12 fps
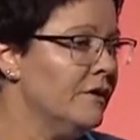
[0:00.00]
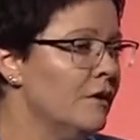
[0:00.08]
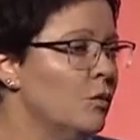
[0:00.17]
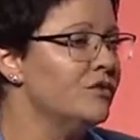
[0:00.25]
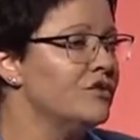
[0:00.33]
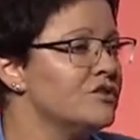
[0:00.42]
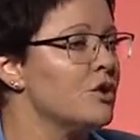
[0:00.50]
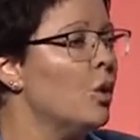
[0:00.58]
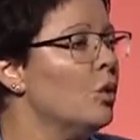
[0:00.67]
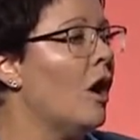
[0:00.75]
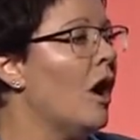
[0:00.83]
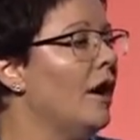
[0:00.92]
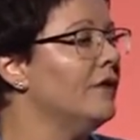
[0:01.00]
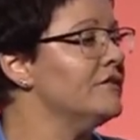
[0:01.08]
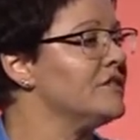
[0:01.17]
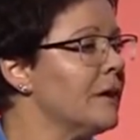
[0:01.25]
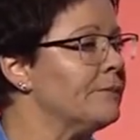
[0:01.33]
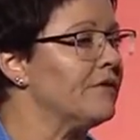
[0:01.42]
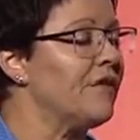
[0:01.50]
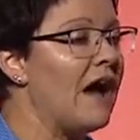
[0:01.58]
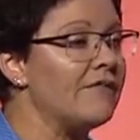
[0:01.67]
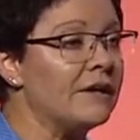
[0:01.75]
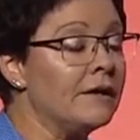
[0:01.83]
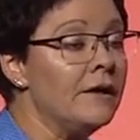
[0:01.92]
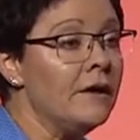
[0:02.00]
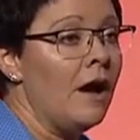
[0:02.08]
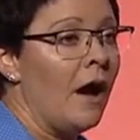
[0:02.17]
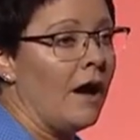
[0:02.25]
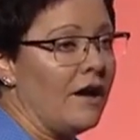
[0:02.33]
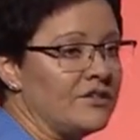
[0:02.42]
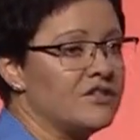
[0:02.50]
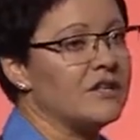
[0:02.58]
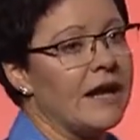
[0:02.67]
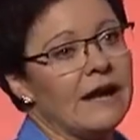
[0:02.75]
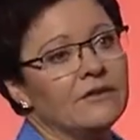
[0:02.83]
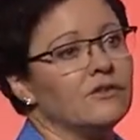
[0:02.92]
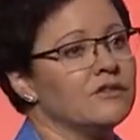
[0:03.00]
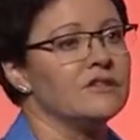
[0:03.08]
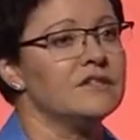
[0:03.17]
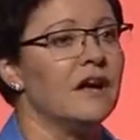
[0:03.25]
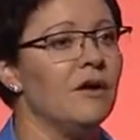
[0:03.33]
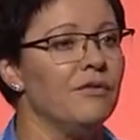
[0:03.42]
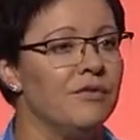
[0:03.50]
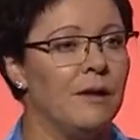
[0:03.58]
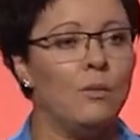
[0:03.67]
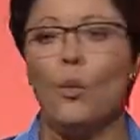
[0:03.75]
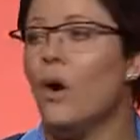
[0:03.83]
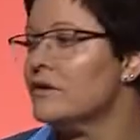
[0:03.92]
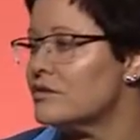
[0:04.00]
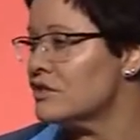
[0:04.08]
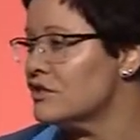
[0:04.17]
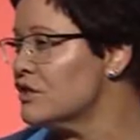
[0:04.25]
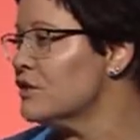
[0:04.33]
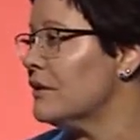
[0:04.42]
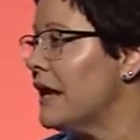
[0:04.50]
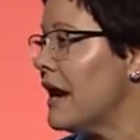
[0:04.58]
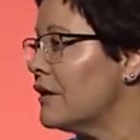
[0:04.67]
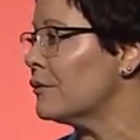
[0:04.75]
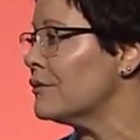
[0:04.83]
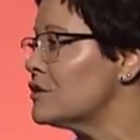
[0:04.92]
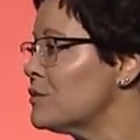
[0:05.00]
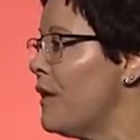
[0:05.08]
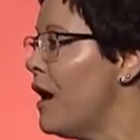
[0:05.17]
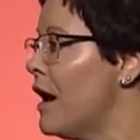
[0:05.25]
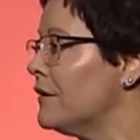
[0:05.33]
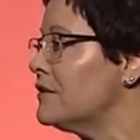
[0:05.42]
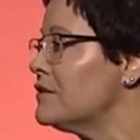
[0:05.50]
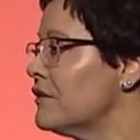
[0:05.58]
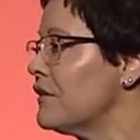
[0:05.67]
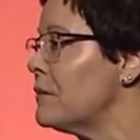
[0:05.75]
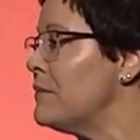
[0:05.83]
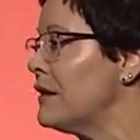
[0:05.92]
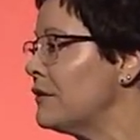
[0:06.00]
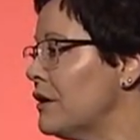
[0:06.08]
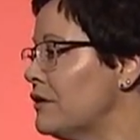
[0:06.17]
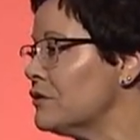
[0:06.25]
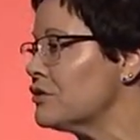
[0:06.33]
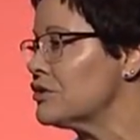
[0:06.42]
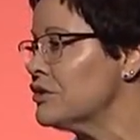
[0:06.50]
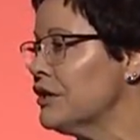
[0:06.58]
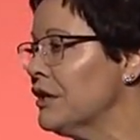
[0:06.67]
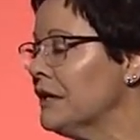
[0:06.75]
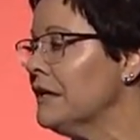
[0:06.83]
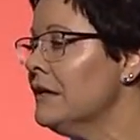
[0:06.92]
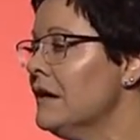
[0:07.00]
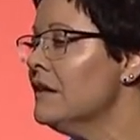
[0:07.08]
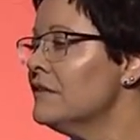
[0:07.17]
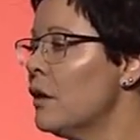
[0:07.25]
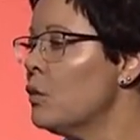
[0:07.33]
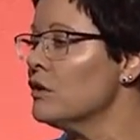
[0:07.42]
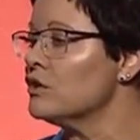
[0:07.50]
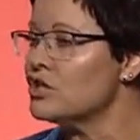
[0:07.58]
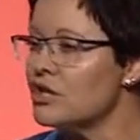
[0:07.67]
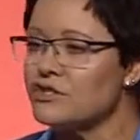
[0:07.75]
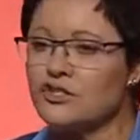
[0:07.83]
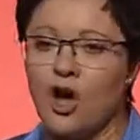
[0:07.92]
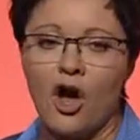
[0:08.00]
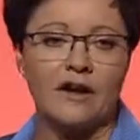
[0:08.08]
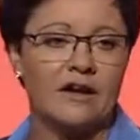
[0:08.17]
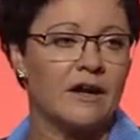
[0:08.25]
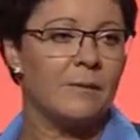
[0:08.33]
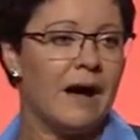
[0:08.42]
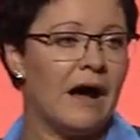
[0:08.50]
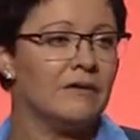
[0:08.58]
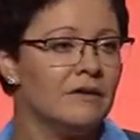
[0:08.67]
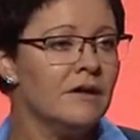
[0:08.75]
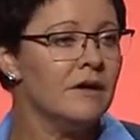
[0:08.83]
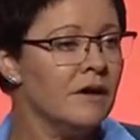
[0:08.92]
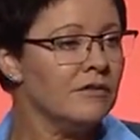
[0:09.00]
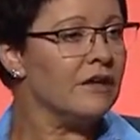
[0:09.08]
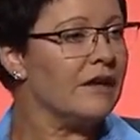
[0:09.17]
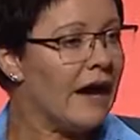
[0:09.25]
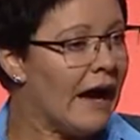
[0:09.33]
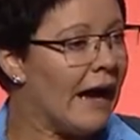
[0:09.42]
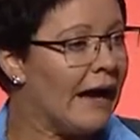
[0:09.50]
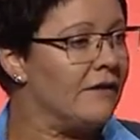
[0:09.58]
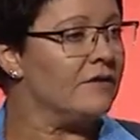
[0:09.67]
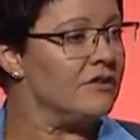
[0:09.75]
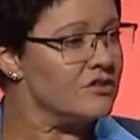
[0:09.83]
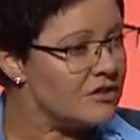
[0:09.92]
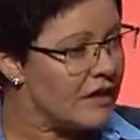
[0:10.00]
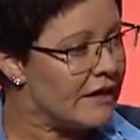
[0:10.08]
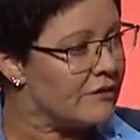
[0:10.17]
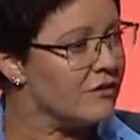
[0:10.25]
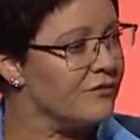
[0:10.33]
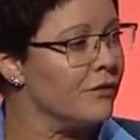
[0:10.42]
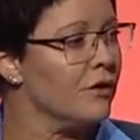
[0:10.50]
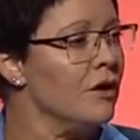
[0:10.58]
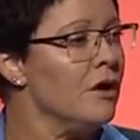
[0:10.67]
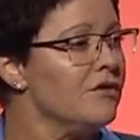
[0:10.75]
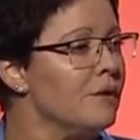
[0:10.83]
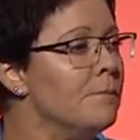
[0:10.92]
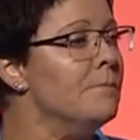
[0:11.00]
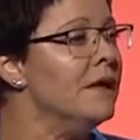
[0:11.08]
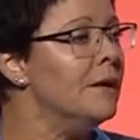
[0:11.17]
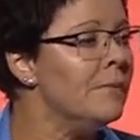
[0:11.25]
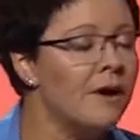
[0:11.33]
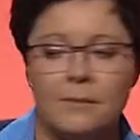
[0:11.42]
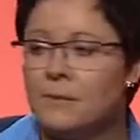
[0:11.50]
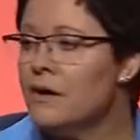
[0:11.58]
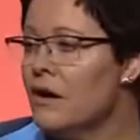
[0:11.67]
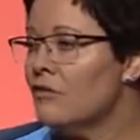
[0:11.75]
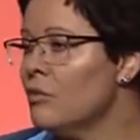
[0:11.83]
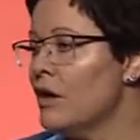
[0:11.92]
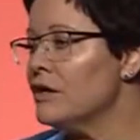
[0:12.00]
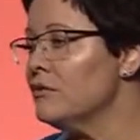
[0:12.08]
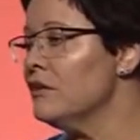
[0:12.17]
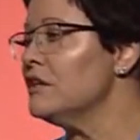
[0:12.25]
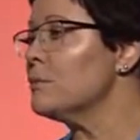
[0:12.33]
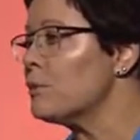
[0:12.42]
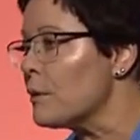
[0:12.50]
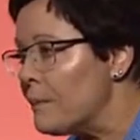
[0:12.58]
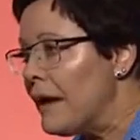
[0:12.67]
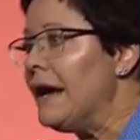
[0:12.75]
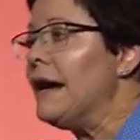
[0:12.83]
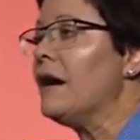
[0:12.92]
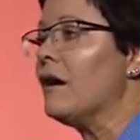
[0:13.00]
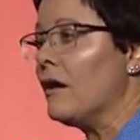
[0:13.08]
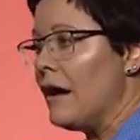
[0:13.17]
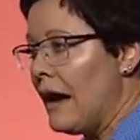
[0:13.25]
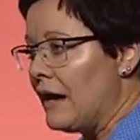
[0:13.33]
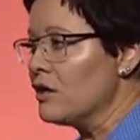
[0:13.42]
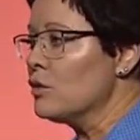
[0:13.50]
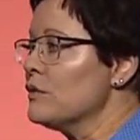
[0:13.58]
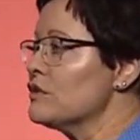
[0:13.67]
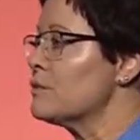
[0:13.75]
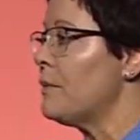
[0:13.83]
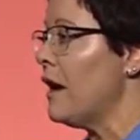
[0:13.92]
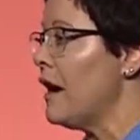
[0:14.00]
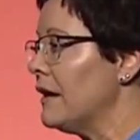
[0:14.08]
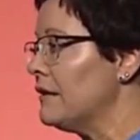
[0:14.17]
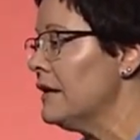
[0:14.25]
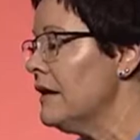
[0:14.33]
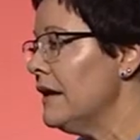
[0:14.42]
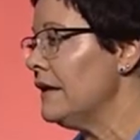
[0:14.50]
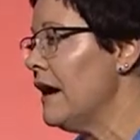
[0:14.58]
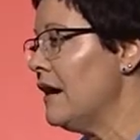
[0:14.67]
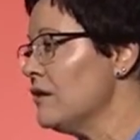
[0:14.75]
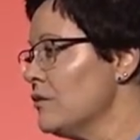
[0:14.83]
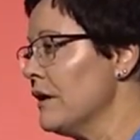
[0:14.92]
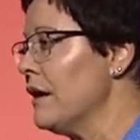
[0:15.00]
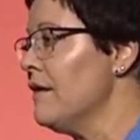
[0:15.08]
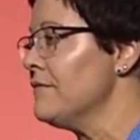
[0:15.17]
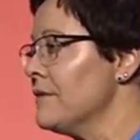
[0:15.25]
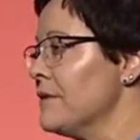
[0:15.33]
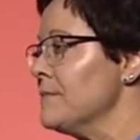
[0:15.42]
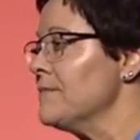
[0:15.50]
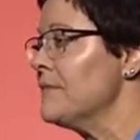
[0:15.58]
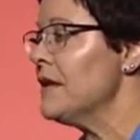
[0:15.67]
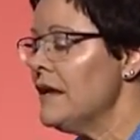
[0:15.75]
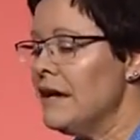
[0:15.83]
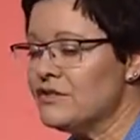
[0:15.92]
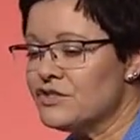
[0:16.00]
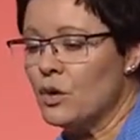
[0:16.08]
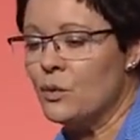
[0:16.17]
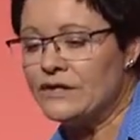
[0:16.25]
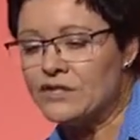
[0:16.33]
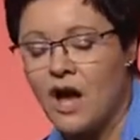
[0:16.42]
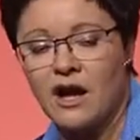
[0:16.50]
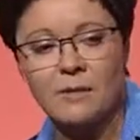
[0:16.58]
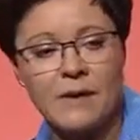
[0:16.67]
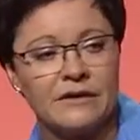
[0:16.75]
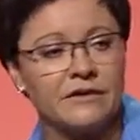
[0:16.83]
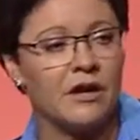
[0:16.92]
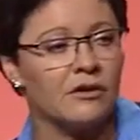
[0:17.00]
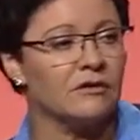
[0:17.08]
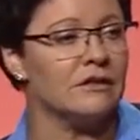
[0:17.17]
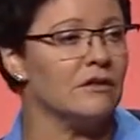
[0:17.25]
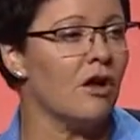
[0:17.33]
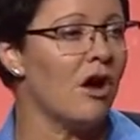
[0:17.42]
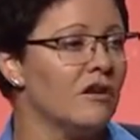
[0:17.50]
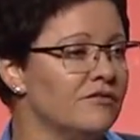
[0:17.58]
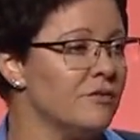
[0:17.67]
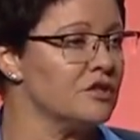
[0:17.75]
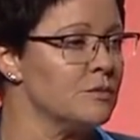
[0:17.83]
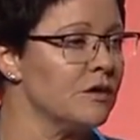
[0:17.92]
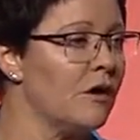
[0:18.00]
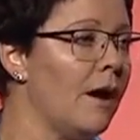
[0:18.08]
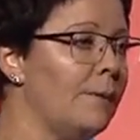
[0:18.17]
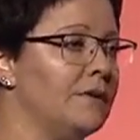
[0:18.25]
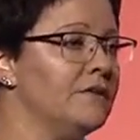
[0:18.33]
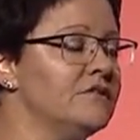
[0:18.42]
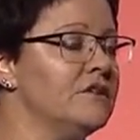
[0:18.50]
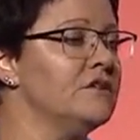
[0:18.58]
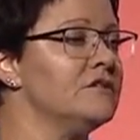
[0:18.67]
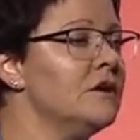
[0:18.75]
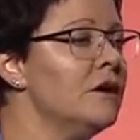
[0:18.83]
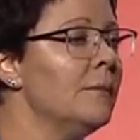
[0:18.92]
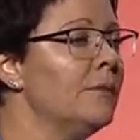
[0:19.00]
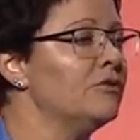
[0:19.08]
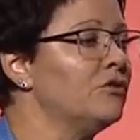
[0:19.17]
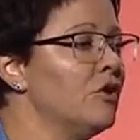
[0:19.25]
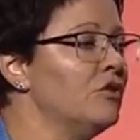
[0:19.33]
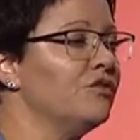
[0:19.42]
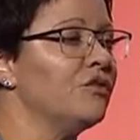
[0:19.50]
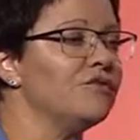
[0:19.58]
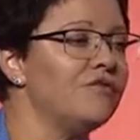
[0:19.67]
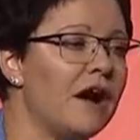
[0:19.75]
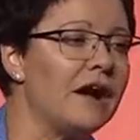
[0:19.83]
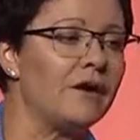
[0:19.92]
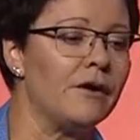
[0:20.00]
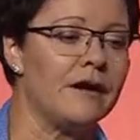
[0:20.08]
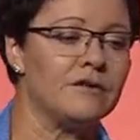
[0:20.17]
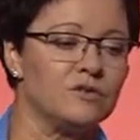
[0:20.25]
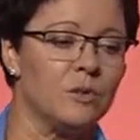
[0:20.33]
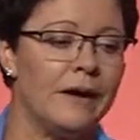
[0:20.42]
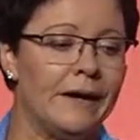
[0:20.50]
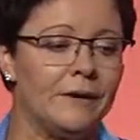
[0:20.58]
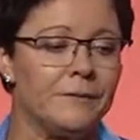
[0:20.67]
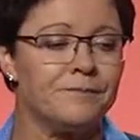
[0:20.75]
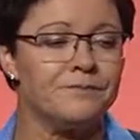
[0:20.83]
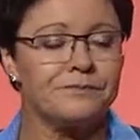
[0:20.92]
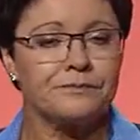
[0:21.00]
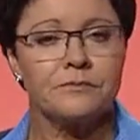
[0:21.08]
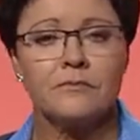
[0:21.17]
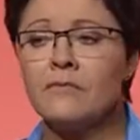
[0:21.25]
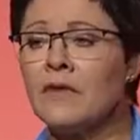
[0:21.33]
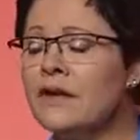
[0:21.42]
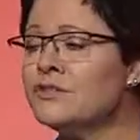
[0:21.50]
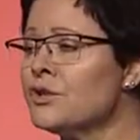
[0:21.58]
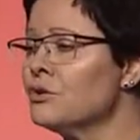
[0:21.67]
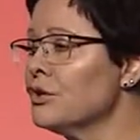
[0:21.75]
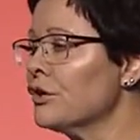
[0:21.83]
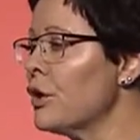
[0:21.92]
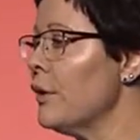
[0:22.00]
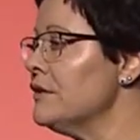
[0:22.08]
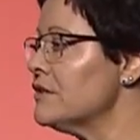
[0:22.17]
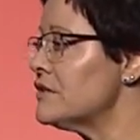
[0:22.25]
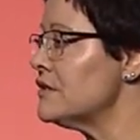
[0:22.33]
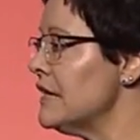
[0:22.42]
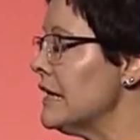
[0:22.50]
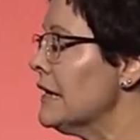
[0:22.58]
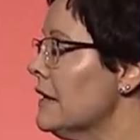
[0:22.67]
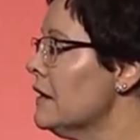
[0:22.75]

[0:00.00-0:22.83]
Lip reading: with this whole concept of having a standard to tell them what to do and how to respond until they better understood that we're just talking about the guide, the standard for the minimum of what you need to prepare, how you respond, and how you recover. And so we talk about not only law enforcement competencies, but those for fire as well. And so you're going to see